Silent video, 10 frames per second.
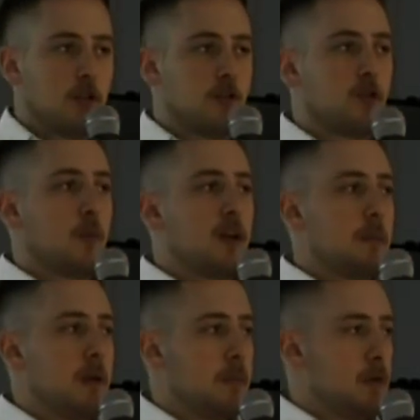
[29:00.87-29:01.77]
there's so
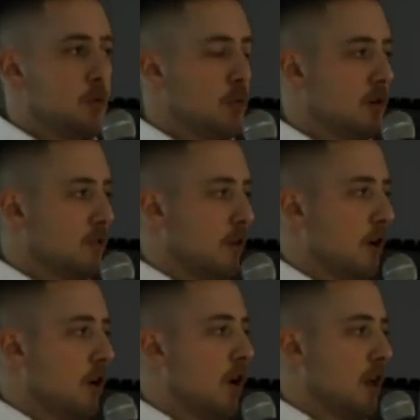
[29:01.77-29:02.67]
many baby boomers that
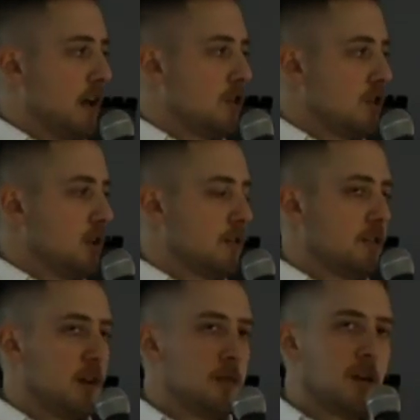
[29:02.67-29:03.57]
are all aging at the
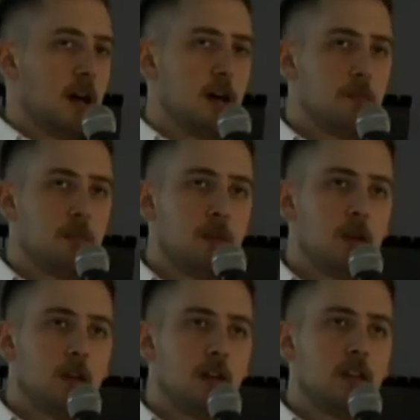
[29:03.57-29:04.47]
same time
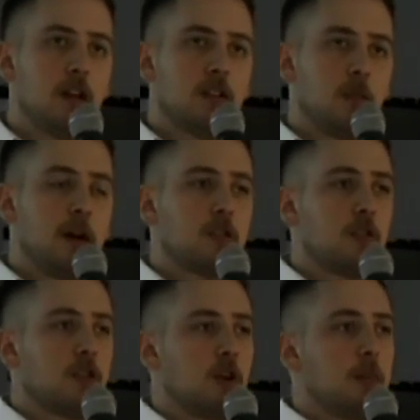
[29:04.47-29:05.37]
that they expect
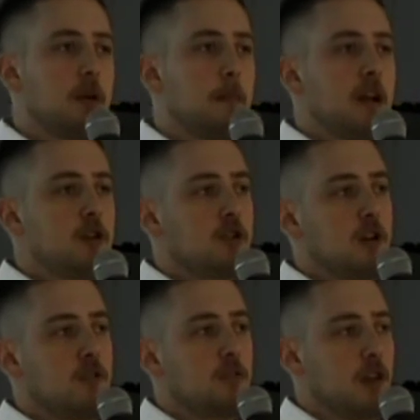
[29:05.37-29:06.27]
there's going to be a major
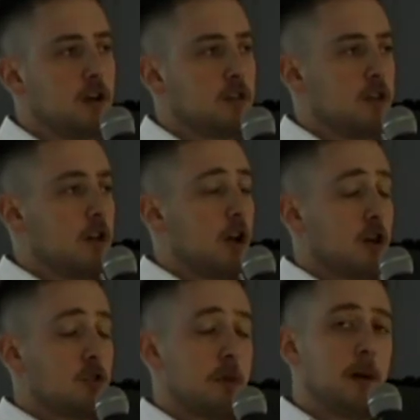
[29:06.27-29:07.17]
influx and a
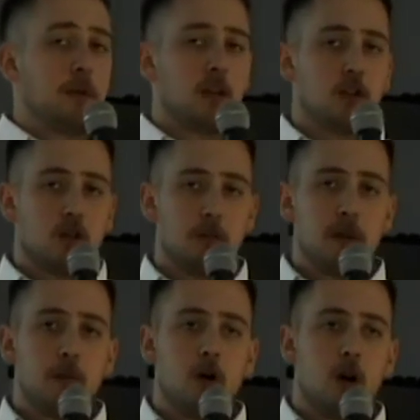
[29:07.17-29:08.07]
large population of
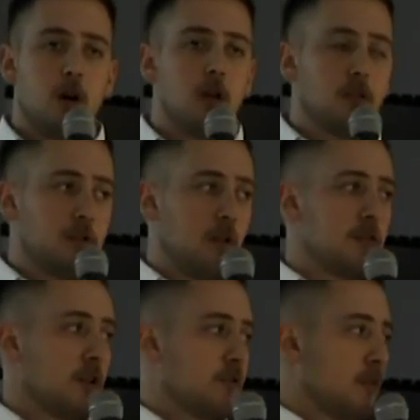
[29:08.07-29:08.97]
people all
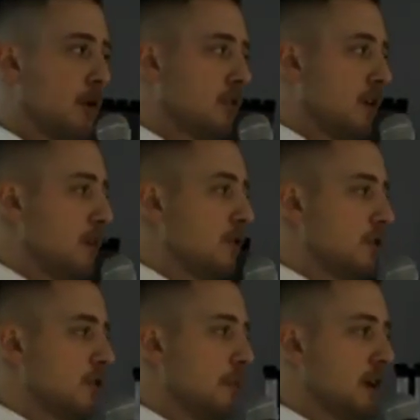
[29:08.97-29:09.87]
suffering from
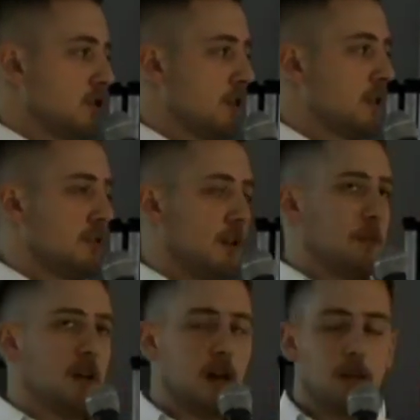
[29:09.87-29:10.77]
Alzheimer's or dementia at the
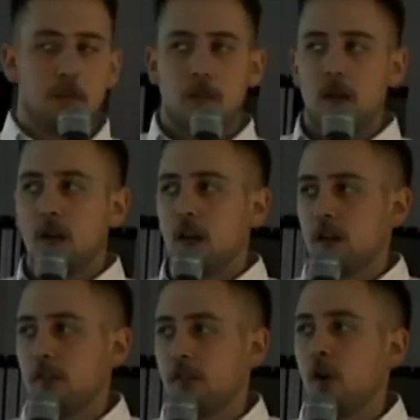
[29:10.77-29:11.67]
same time.
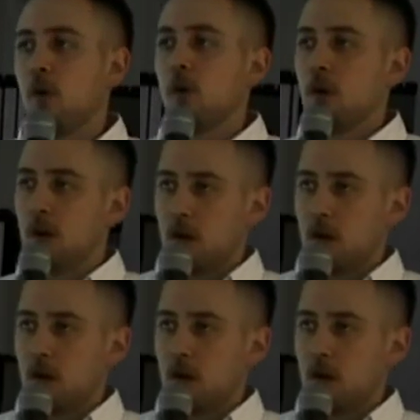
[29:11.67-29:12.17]
And so